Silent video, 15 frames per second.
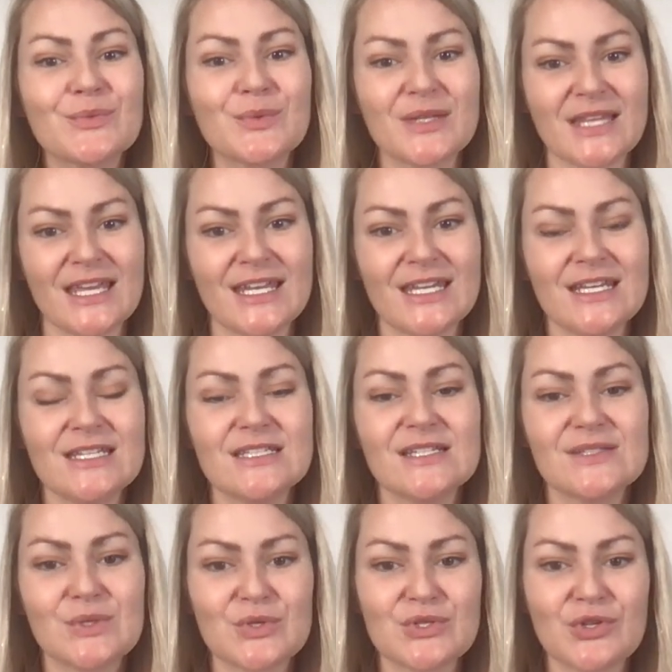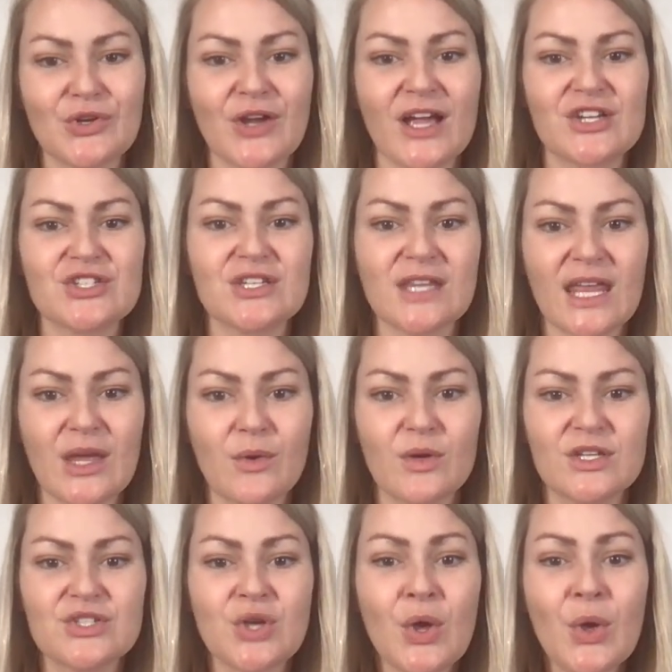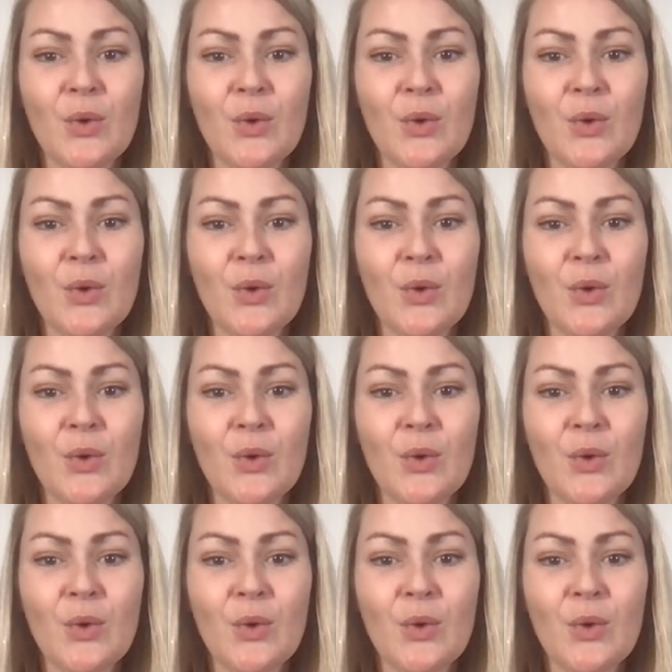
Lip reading: related to social interaction language,